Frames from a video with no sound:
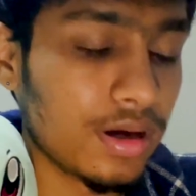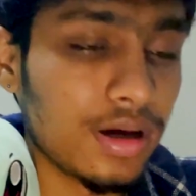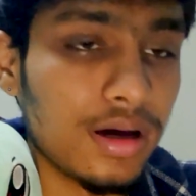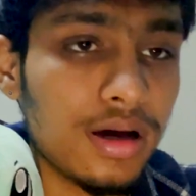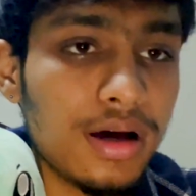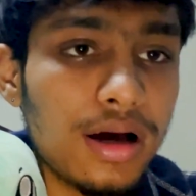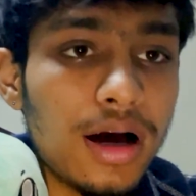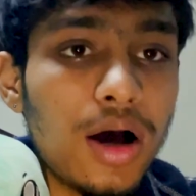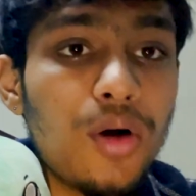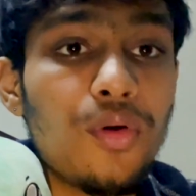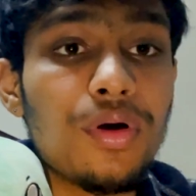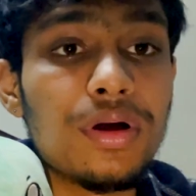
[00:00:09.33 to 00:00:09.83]

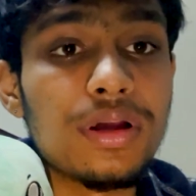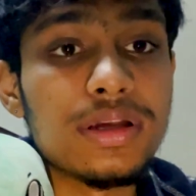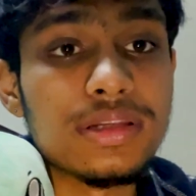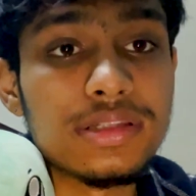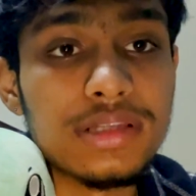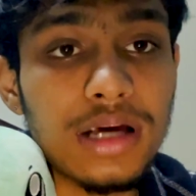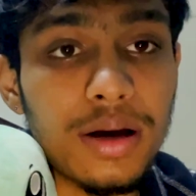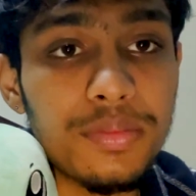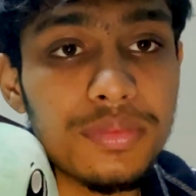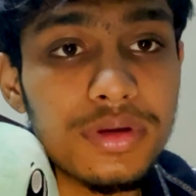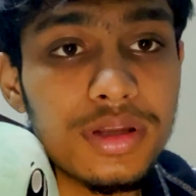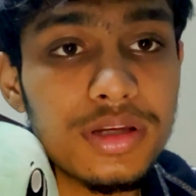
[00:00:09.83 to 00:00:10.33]
How are
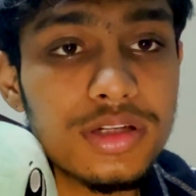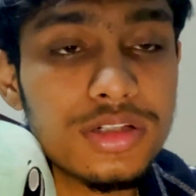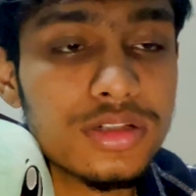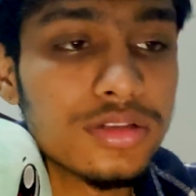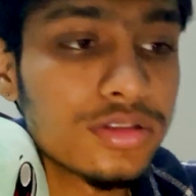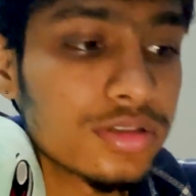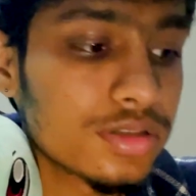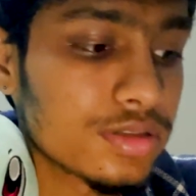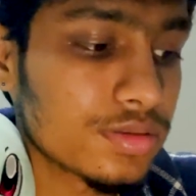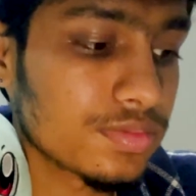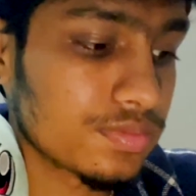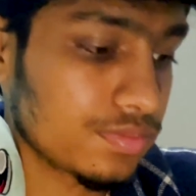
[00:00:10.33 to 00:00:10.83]

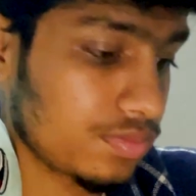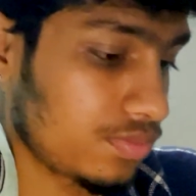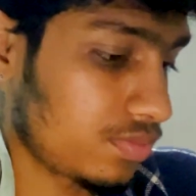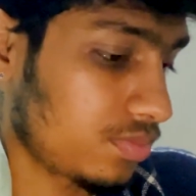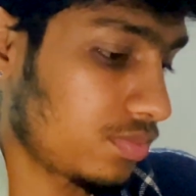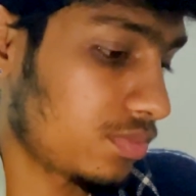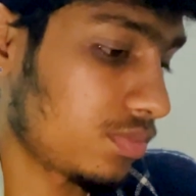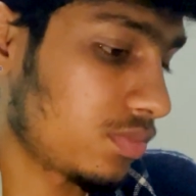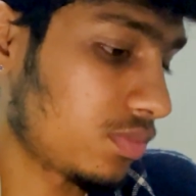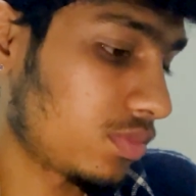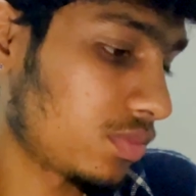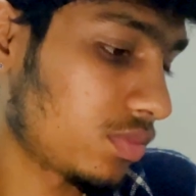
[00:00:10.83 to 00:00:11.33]
examinations?
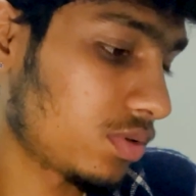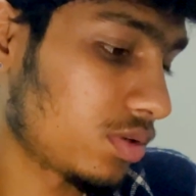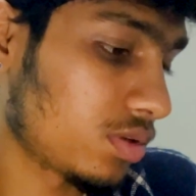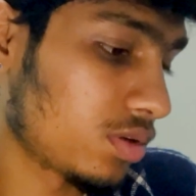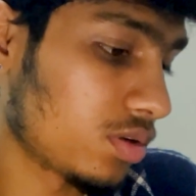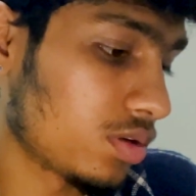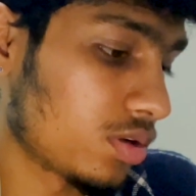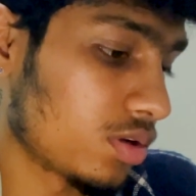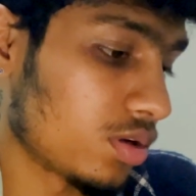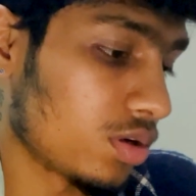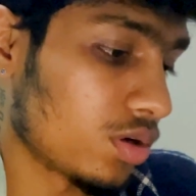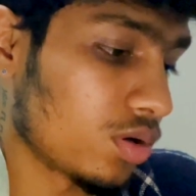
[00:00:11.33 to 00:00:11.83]

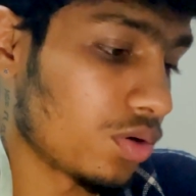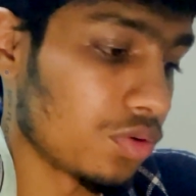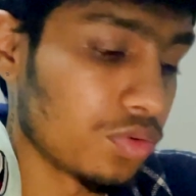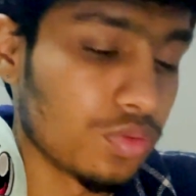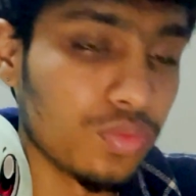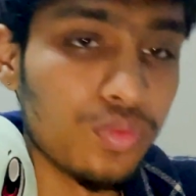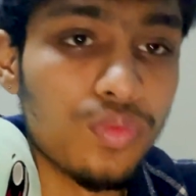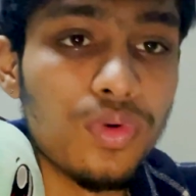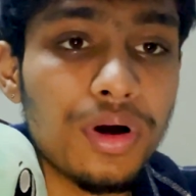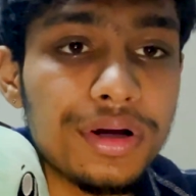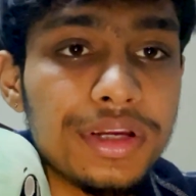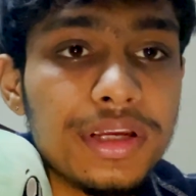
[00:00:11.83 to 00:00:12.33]

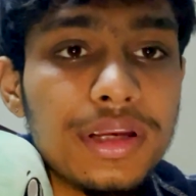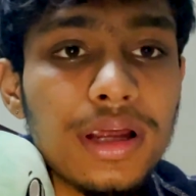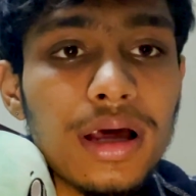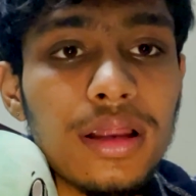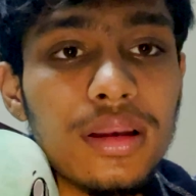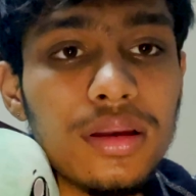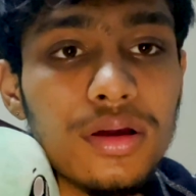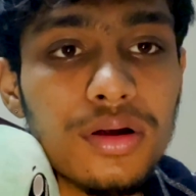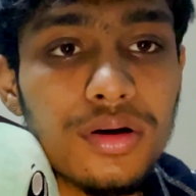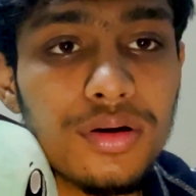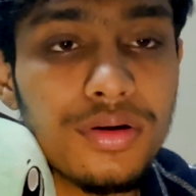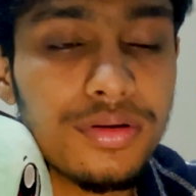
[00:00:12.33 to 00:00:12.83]
What did I
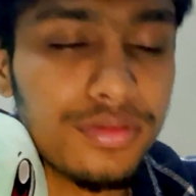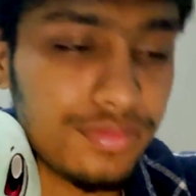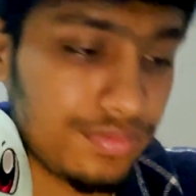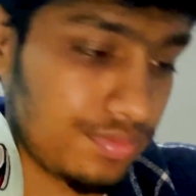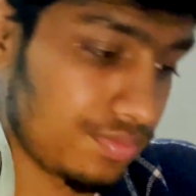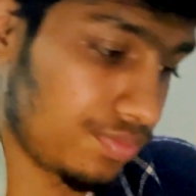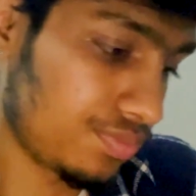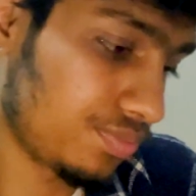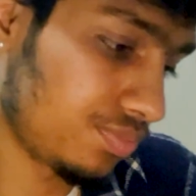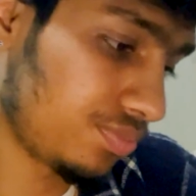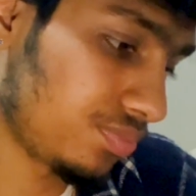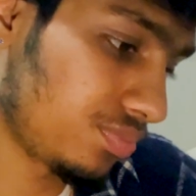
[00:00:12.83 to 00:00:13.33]
learn?
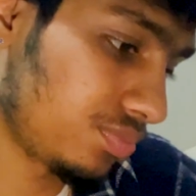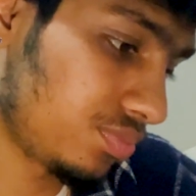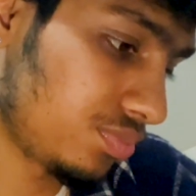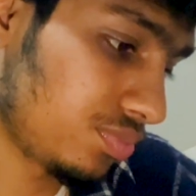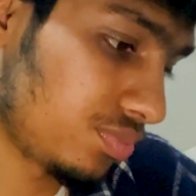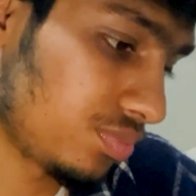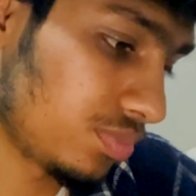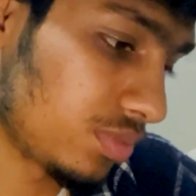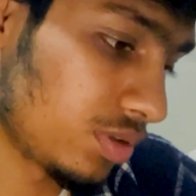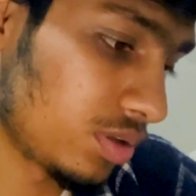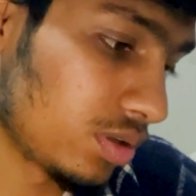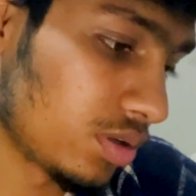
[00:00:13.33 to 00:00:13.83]

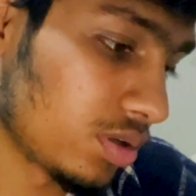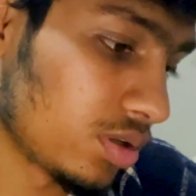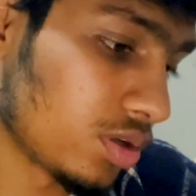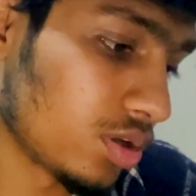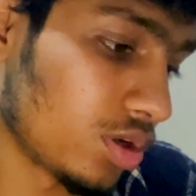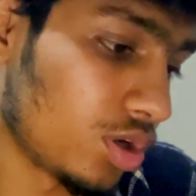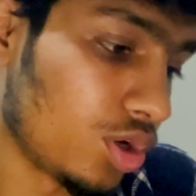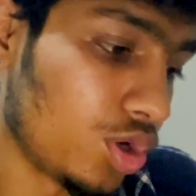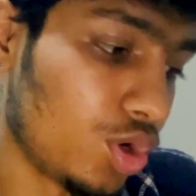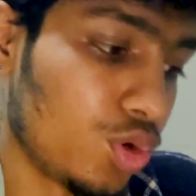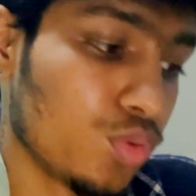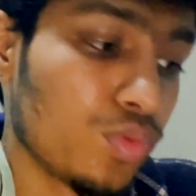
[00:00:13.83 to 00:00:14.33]

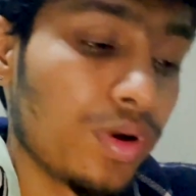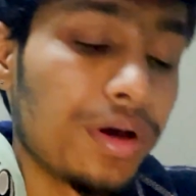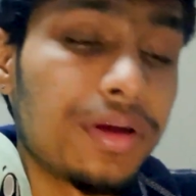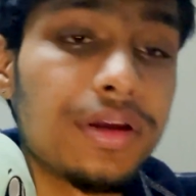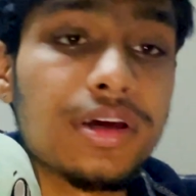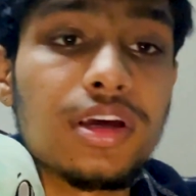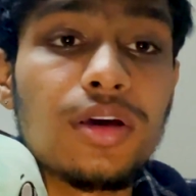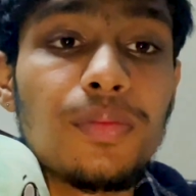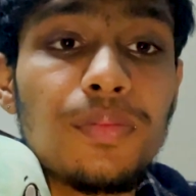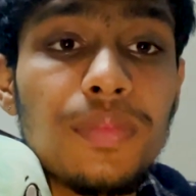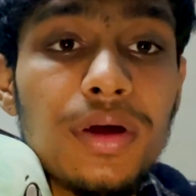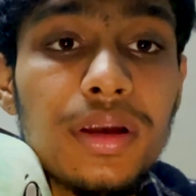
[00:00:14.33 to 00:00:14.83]
Do I
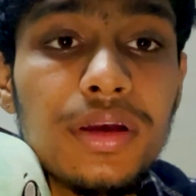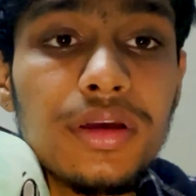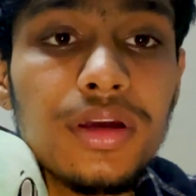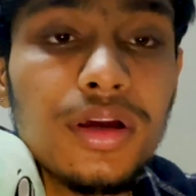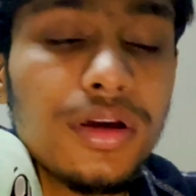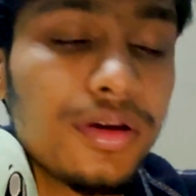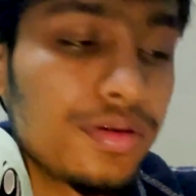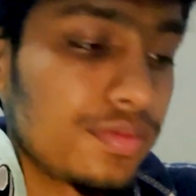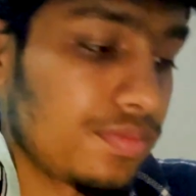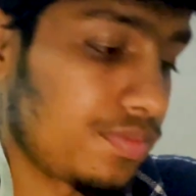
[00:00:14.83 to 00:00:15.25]
recommend it?